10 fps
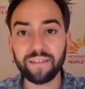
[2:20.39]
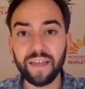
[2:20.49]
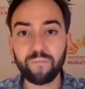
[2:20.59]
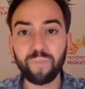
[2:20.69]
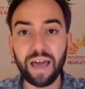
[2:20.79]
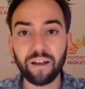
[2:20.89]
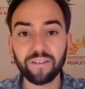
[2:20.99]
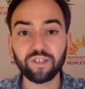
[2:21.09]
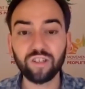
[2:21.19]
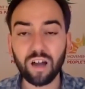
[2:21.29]
and they bet
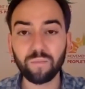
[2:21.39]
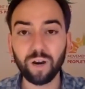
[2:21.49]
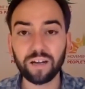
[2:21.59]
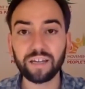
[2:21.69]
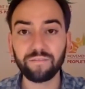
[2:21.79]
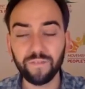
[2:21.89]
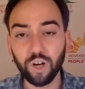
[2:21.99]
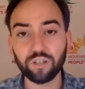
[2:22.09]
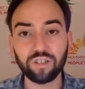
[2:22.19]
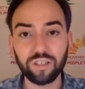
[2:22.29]
on the stock market
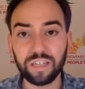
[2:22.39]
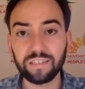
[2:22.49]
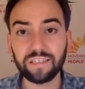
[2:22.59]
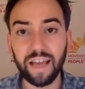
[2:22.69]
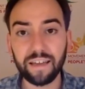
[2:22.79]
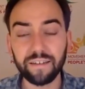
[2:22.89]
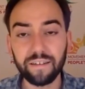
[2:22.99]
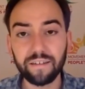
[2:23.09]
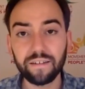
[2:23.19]
first instead.